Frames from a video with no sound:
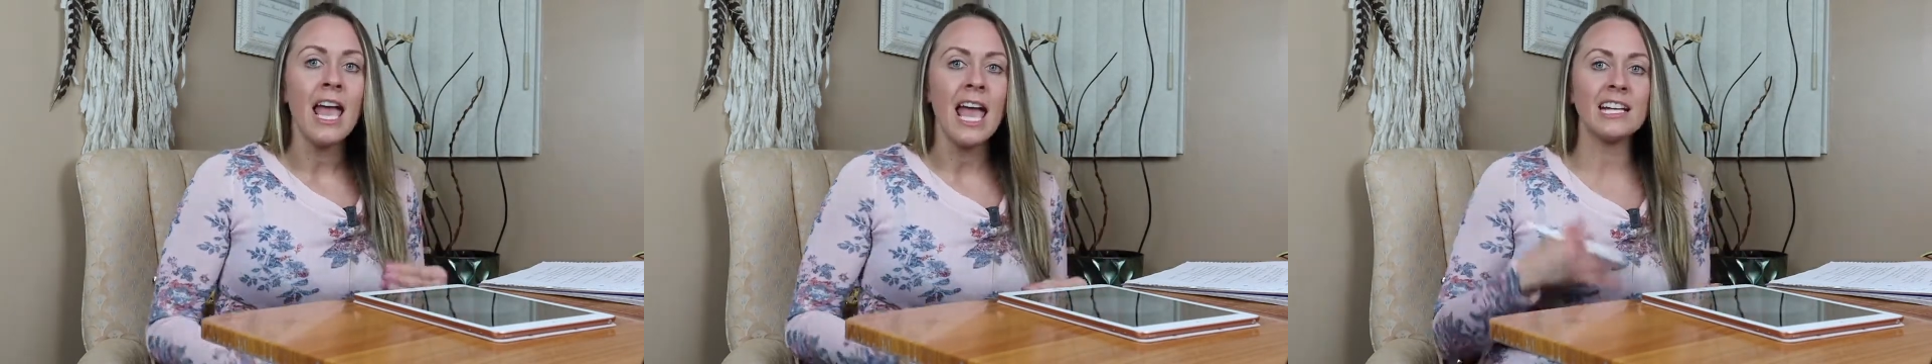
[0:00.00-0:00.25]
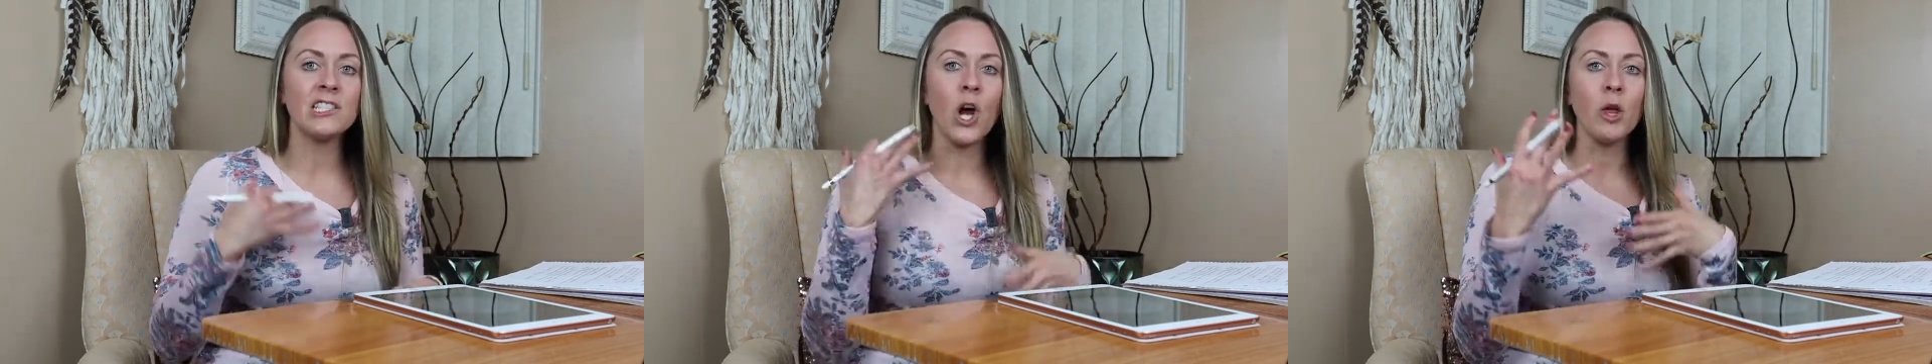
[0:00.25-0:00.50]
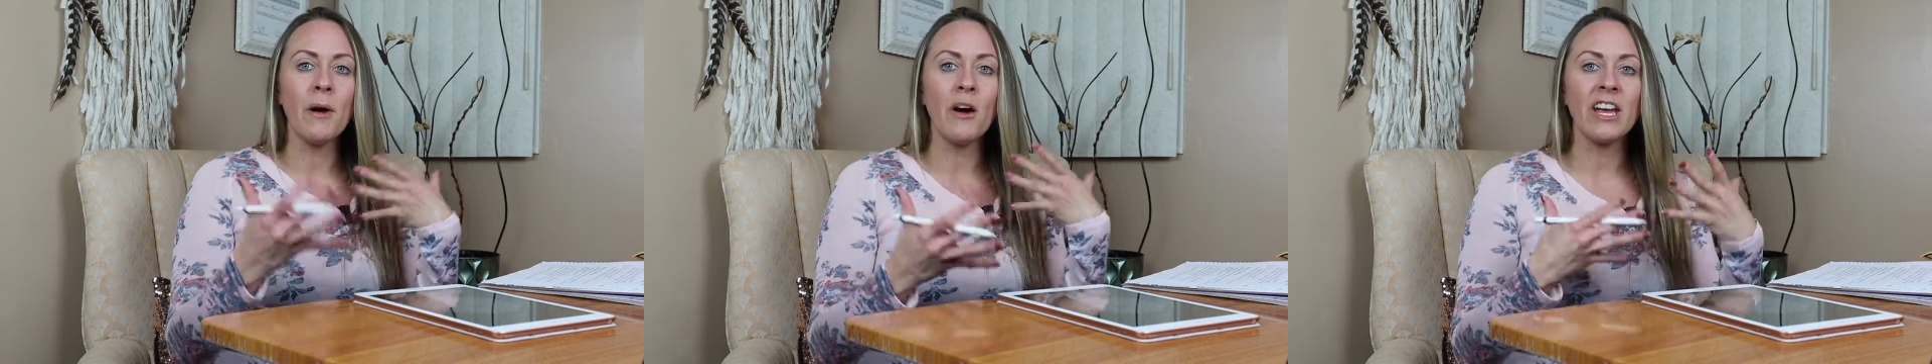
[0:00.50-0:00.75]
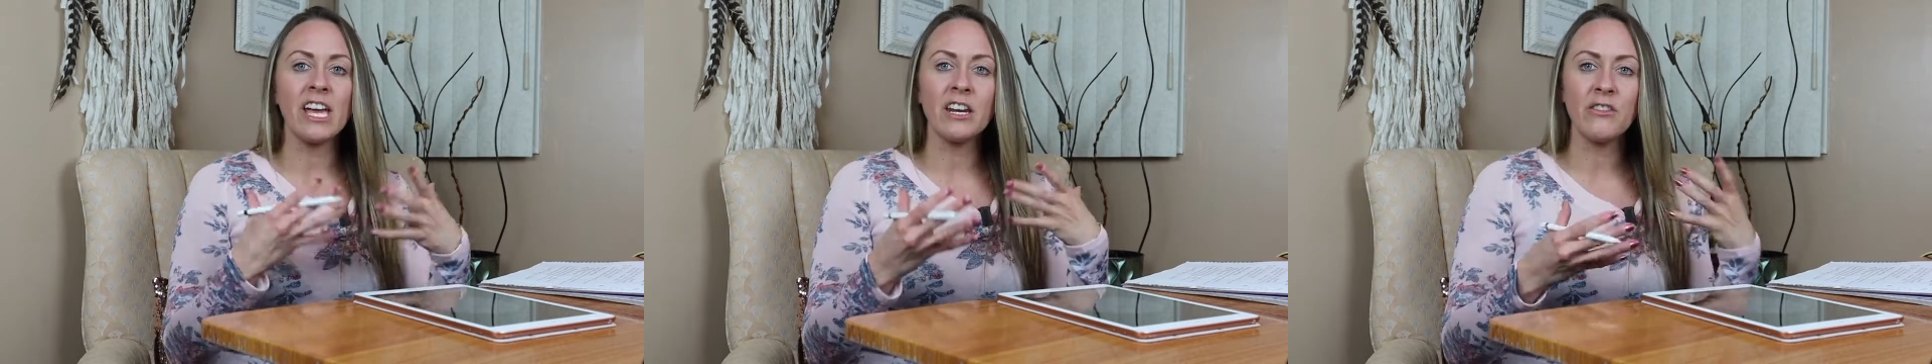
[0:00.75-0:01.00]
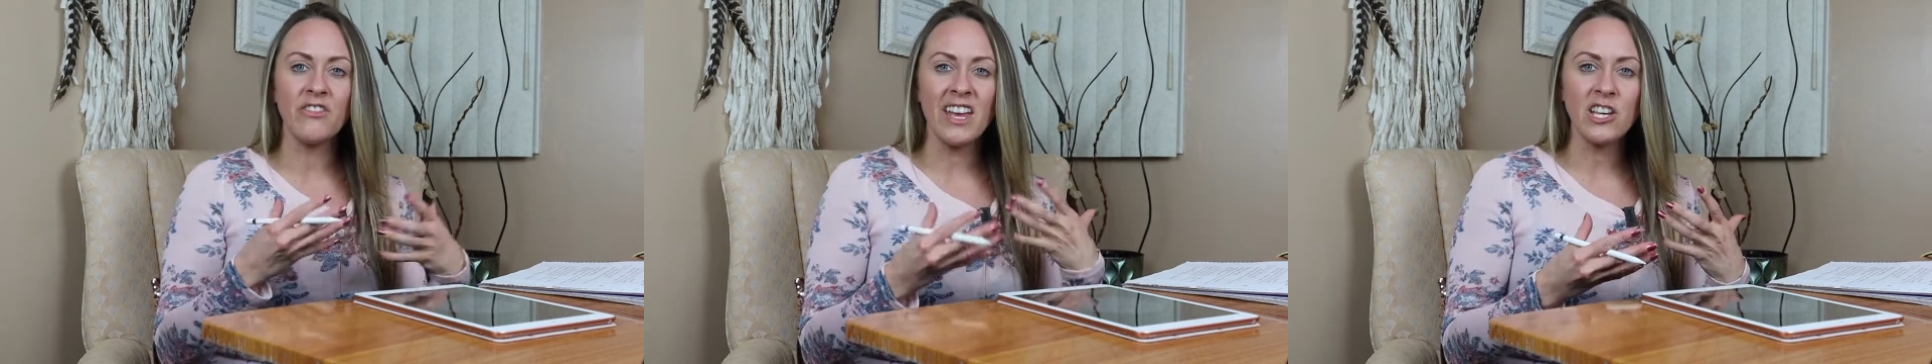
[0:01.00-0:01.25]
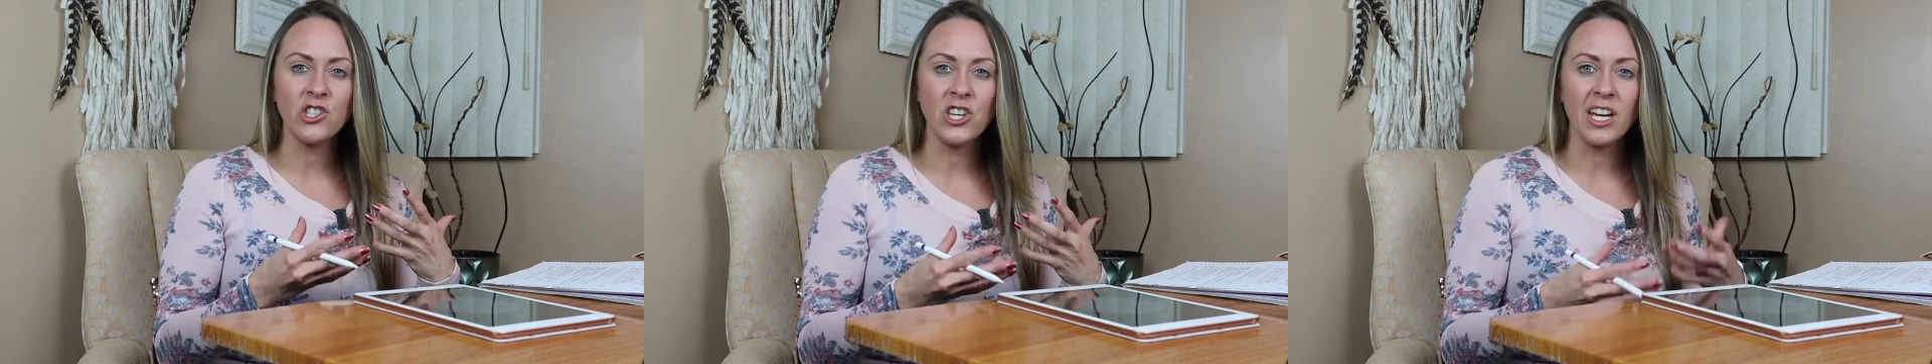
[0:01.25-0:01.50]
It's all about
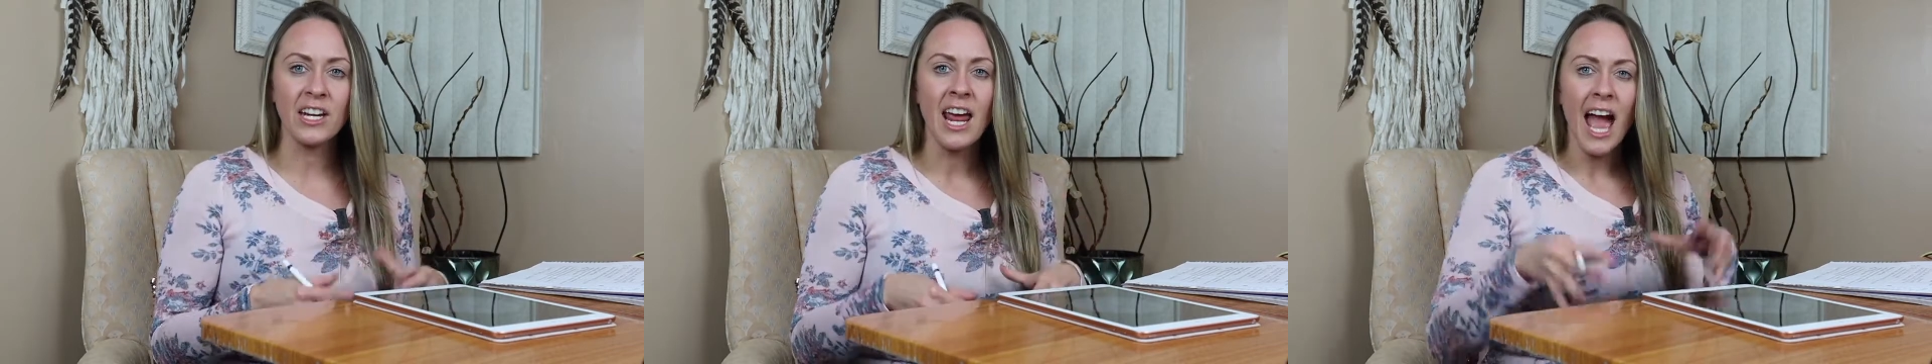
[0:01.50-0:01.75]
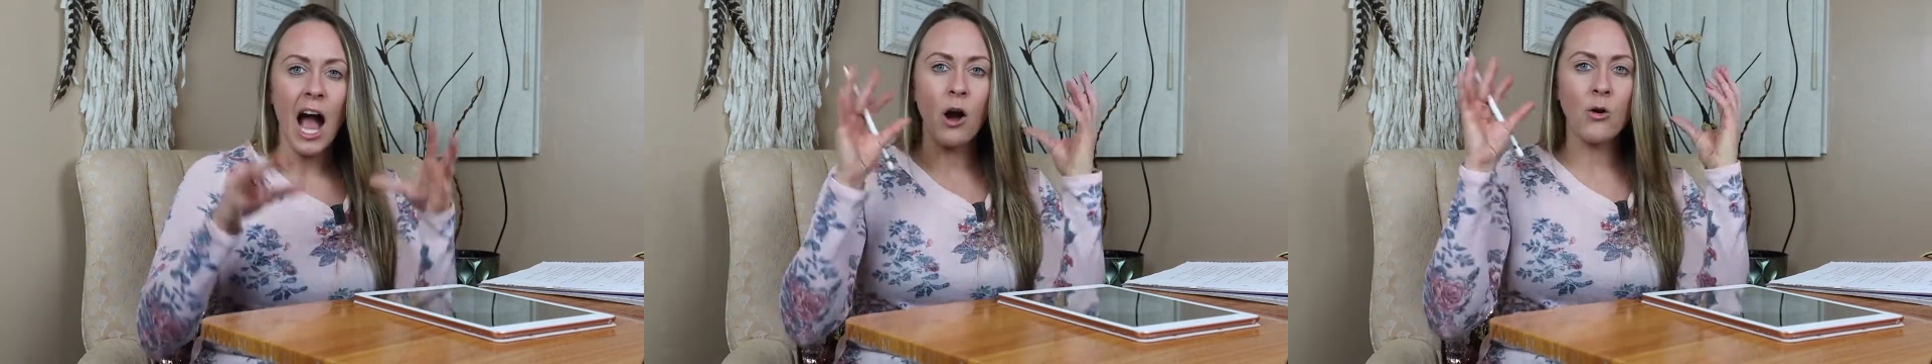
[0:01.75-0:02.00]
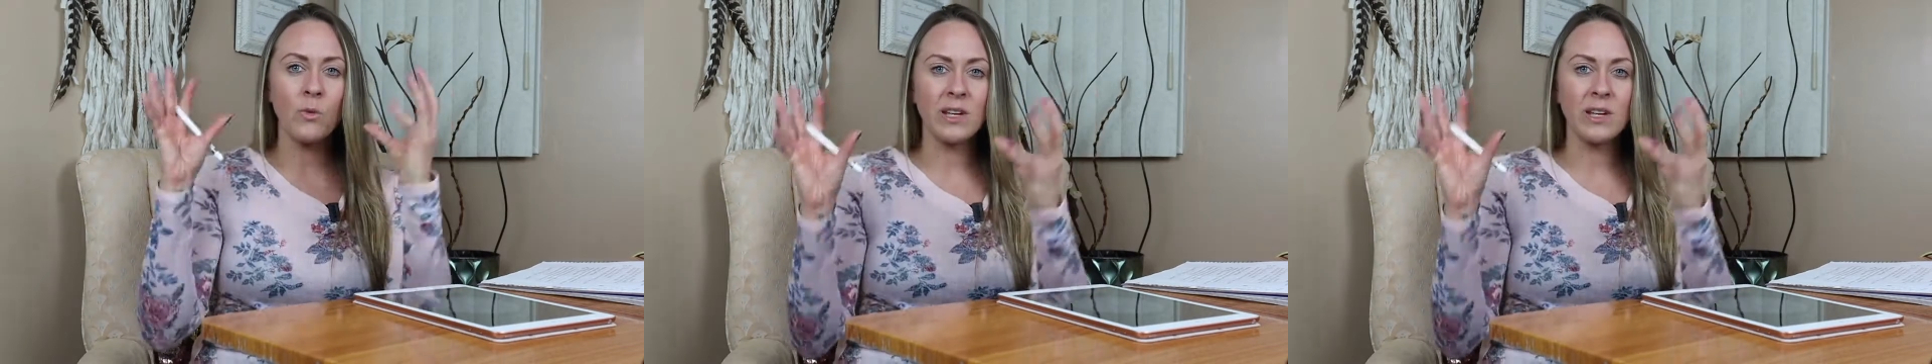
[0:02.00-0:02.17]
innovation. How can